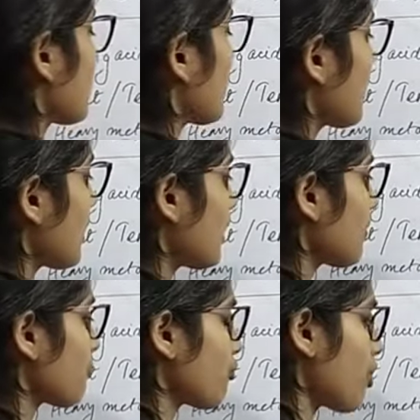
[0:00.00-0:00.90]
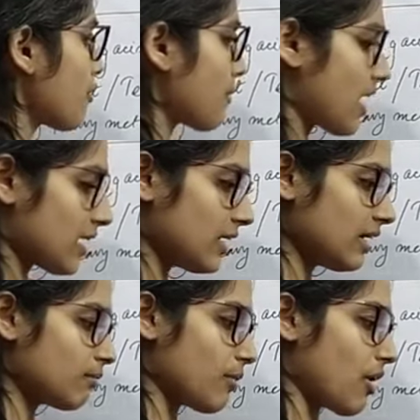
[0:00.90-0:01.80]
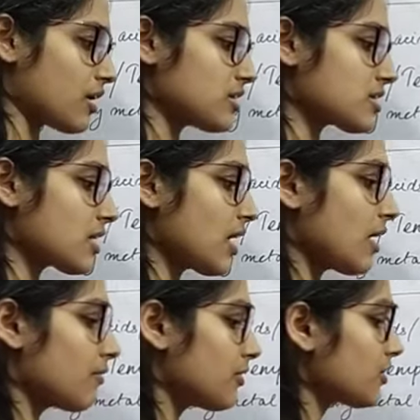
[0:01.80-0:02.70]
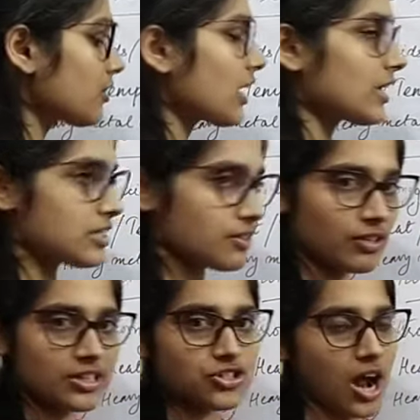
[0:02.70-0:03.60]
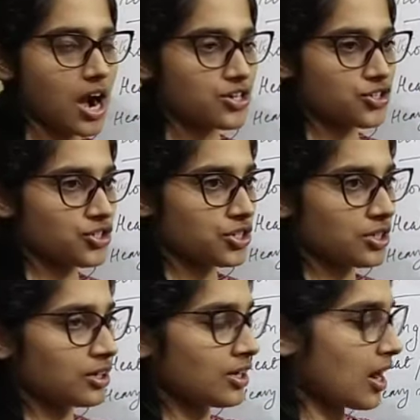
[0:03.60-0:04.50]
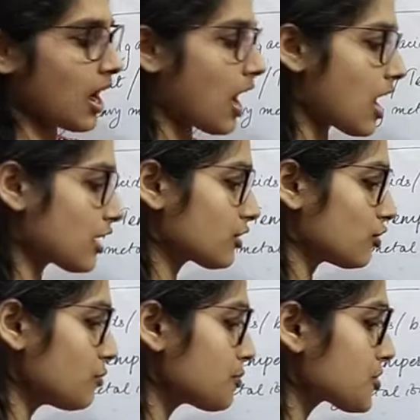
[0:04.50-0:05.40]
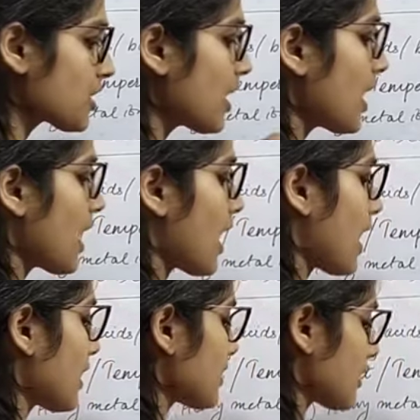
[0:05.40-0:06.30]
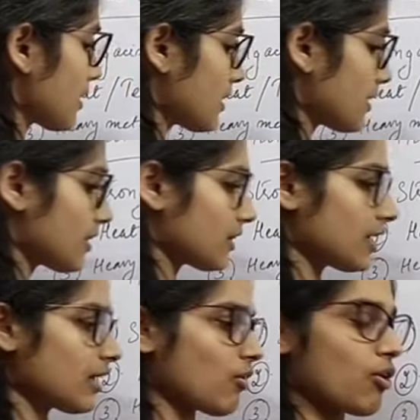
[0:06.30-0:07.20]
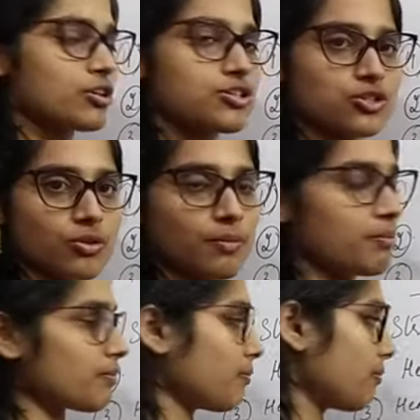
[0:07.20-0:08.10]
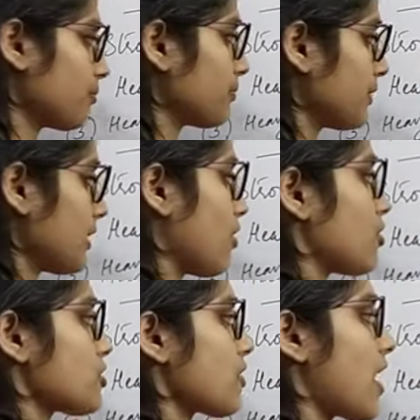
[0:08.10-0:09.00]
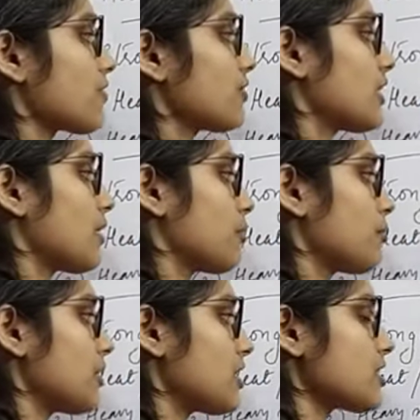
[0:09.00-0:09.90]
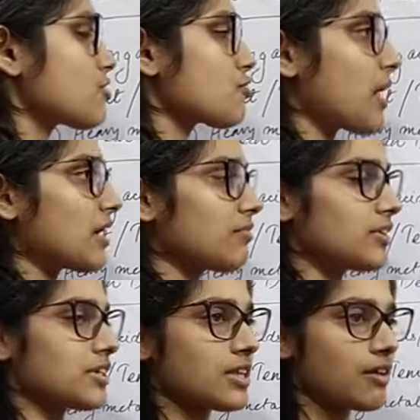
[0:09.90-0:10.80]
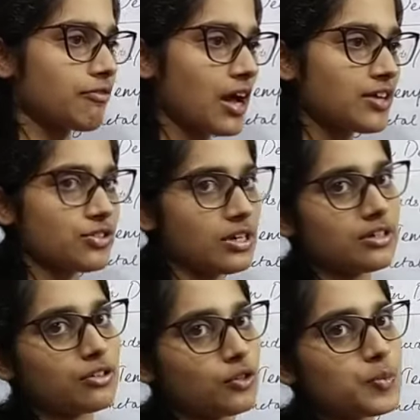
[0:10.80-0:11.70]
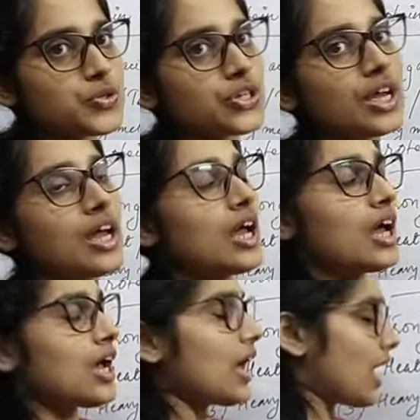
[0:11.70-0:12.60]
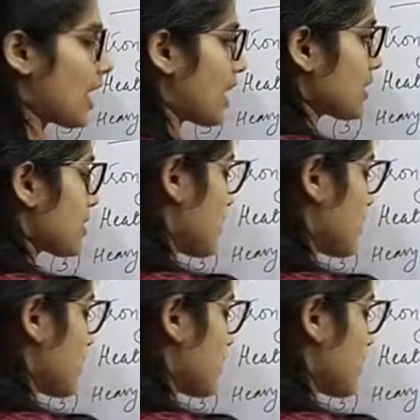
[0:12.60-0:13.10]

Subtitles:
they form ionic bonds with negatively charged R groups, and they also have the capability to bind with the sulfhydryl groups, and